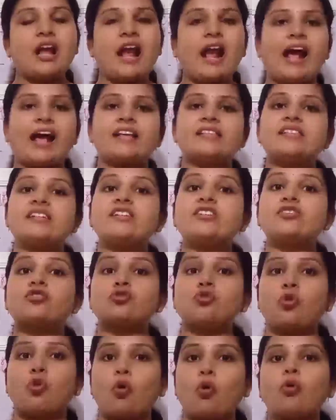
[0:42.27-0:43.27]
has
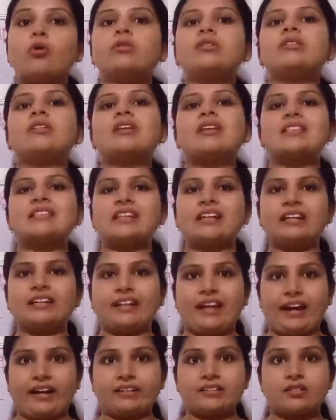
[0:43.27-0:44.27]
its own
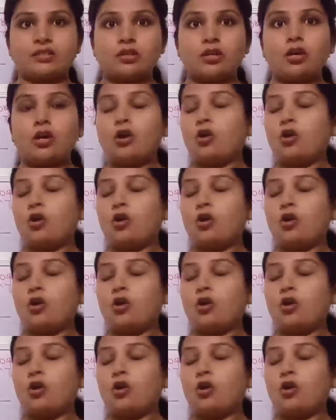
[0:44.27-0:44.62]
syntax.